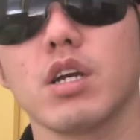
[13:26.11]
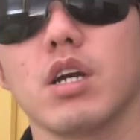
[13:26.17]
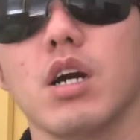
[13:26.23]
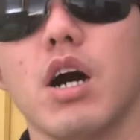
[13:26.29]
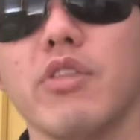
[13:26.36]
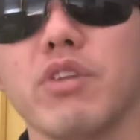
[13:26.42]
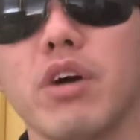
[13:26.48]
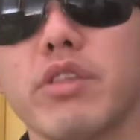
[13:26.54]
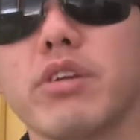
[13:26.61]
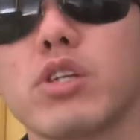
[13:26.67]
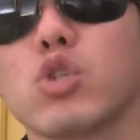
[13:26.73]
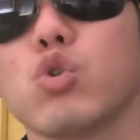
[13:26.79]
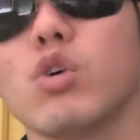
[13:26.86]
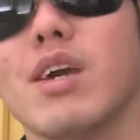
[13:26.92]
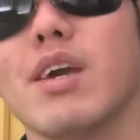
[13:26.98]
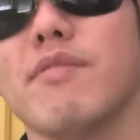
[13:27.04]
another
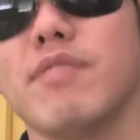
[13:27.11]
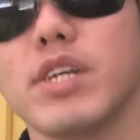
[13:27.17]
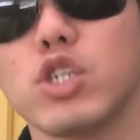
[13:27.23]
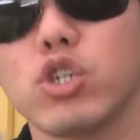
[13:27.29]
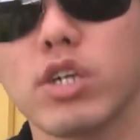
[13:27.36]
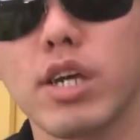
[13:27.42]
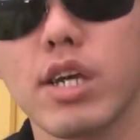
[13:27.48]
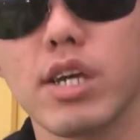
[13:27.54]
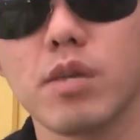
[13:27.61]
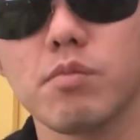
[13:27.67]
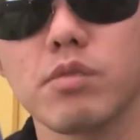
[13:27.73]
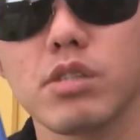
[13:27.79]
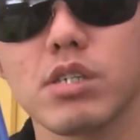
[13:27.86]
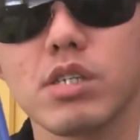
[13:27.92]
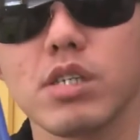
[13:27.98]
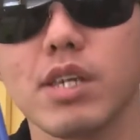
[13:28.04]
2 adventure
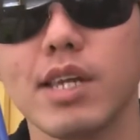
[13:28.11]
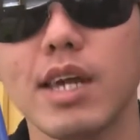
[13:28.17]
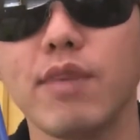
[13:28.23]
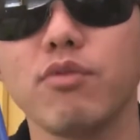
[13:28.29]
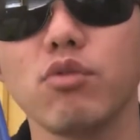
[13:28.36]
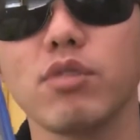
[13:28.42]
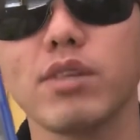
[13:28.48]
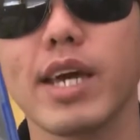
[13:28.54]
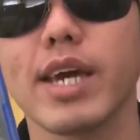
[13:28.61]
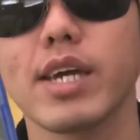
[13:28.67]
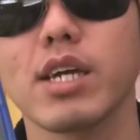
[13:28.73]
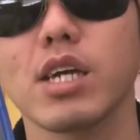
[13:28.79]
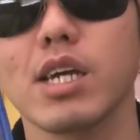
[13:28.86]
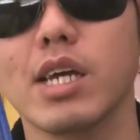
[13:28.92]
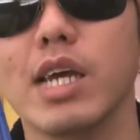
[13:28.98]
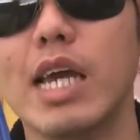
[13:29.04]
games. If you like
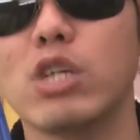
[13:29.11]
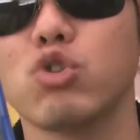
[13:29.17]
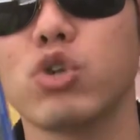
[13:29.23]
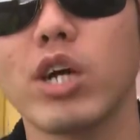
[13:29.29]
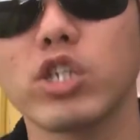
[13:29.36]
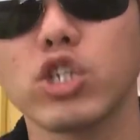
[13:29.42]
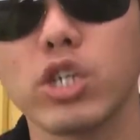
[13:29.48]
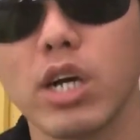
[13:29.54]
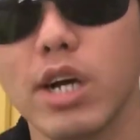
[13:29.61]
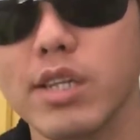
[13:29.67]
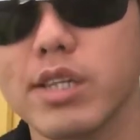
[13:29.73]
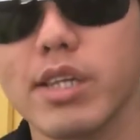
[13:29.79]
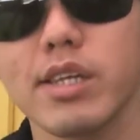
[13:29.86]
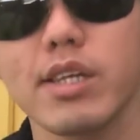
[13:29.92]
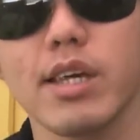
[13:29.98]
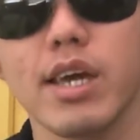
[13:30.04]
treasure
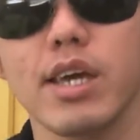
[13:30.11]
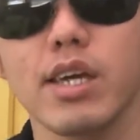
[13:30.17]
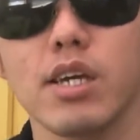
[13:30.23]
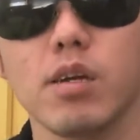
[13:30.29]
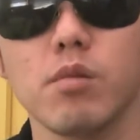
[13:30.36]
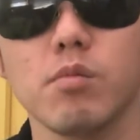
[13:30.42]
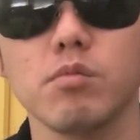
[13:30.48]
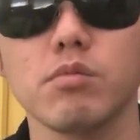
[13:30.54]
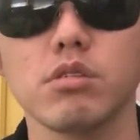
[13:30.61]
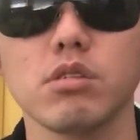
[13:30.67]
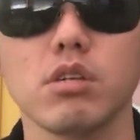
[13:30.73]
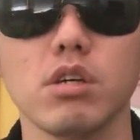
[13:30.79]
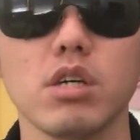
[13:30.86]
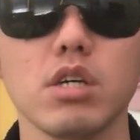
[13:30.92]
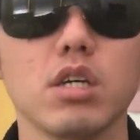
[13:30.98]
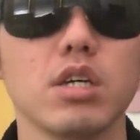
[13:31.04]
hunting games,
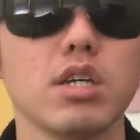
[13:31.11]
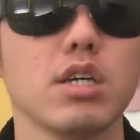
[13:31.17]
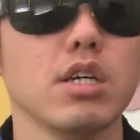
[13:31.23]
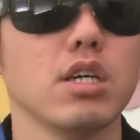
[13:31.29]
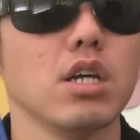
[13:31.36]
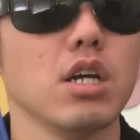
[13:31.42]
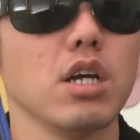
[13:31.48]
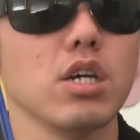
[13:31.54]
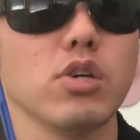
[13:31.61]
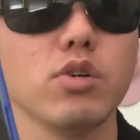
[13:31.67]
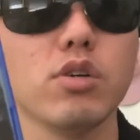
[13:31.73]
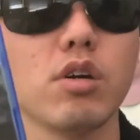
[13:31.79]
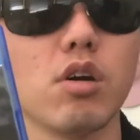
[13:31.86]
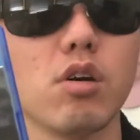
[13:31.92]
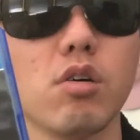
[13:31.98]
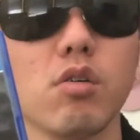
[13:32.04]

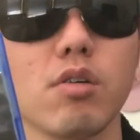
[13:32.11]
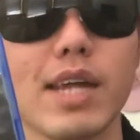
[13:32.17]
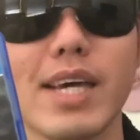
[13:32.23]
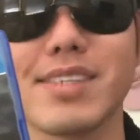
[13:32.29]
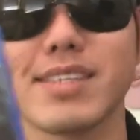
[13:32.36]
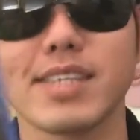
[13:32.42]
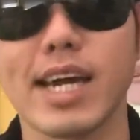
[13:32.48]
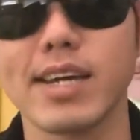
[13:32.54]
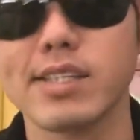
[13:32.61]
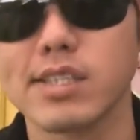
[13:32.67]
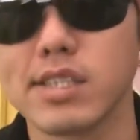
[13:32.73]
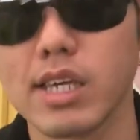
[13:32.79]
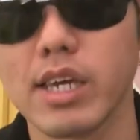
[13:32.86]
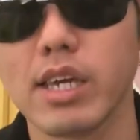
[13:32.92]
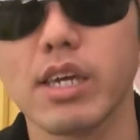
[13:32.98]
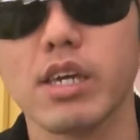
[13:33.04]
like
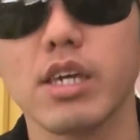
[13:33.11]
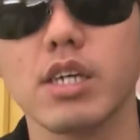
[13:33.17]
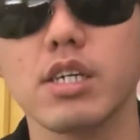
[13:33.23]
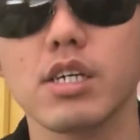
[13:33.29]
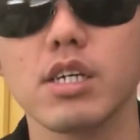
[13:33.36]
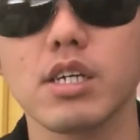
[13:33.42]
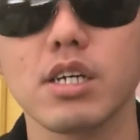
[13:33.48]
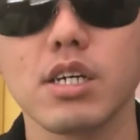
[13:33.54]
sightseeing,